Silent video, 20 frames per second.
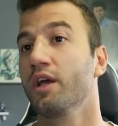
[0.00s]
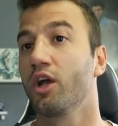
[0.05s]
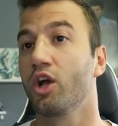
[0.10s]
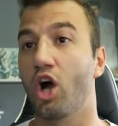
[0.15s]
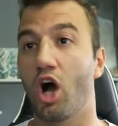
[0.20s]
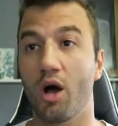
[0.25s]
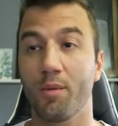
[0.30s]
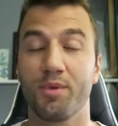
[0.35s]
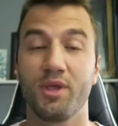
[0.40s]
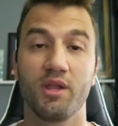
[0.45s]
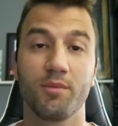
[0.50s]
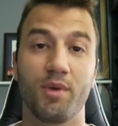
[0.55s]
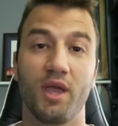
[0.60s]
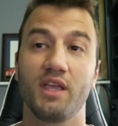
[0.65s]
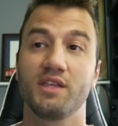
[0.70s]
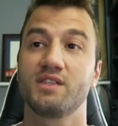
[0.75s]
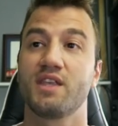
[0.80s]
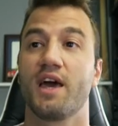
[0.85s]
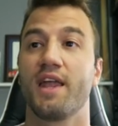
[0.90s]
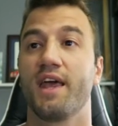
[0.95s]
Copy and
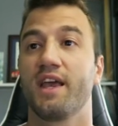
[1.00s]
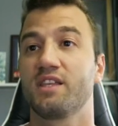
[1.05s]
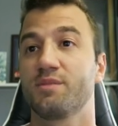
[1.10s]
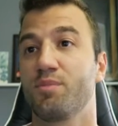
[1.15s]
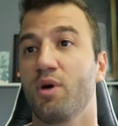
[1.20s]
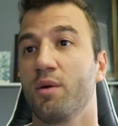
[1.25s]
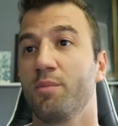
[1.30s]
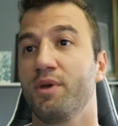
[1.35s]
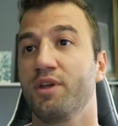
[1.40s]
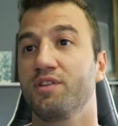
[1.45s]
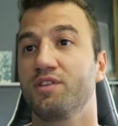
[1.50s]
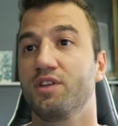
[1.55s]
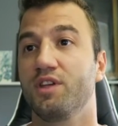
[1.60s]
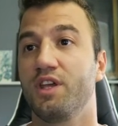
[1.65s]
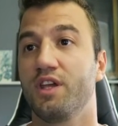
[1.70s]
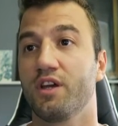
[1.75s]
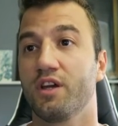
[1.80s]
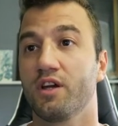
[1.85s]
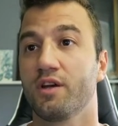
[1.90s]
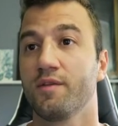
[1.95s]
paste that XPub into
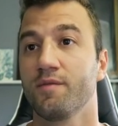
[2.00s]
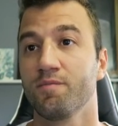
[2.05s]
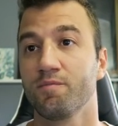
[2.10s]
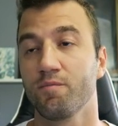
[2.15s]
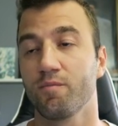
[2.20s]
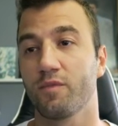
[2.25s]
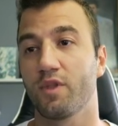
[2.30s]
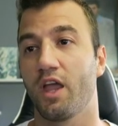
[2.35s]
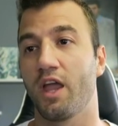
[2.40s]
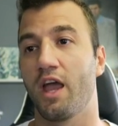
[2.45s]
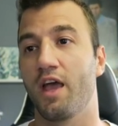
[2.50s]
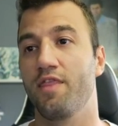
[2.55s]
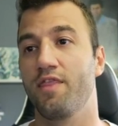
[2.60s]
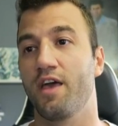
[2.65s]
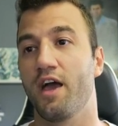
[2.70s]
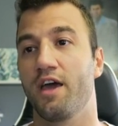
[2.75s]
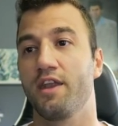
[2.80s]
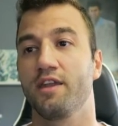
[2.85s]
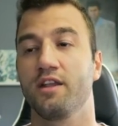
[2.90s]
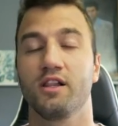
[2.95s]
here and
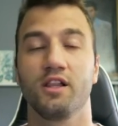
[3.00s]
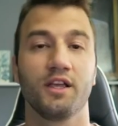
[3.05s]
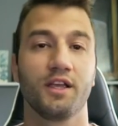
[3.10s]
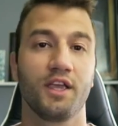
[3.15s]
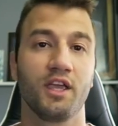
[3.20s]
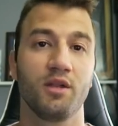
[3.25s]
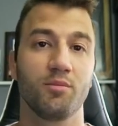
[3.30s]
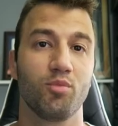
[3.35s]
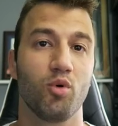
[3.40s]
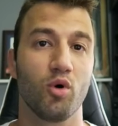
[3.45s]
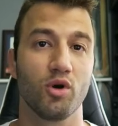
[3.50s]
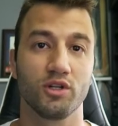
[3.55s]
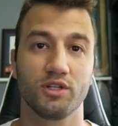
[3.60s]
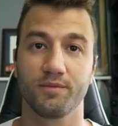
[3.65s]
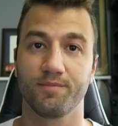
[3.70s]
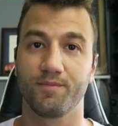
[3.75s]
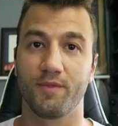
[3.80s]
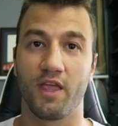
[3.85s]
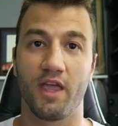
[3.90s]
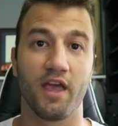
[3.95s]
then click import.
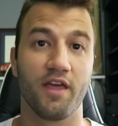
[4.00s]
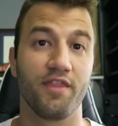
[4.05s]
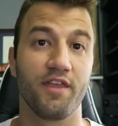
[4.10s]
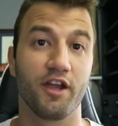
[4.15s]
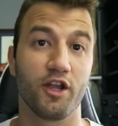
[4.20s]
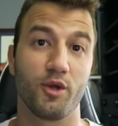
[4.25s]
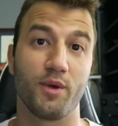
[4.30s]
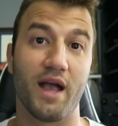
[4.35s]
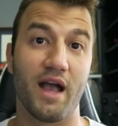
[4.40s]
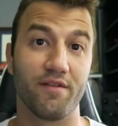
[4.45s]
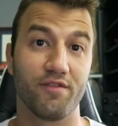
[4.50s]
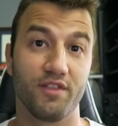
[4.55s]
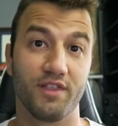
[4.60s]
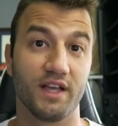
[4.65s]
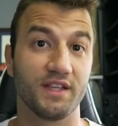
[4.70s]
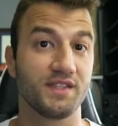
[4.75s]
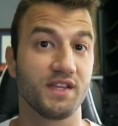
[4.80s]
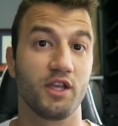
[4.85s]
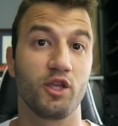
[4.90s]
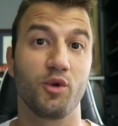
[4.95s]
And there you have it.
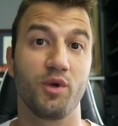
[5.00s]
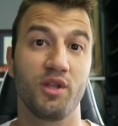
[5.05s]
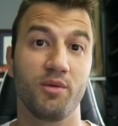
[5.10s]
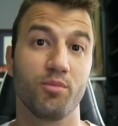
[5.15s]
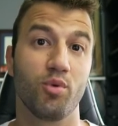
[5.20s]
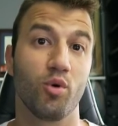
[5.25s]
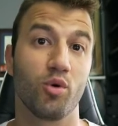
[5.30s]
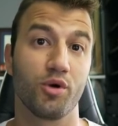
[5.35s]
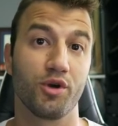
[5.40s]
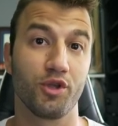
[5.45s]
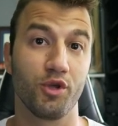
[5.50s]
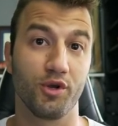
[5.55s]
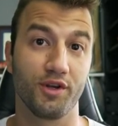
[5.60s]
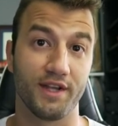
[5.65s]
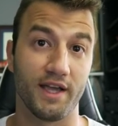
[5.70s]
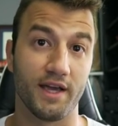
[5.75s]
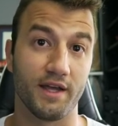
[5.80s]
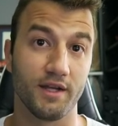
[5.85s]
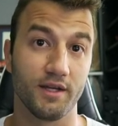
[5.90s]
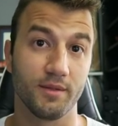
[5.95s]
That's how you import your
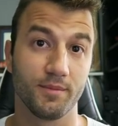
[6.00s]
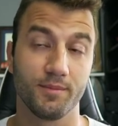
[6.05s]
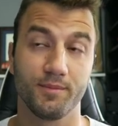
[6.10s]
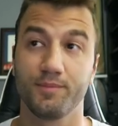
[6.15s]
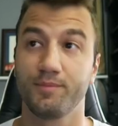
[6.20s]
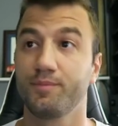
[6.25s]
data.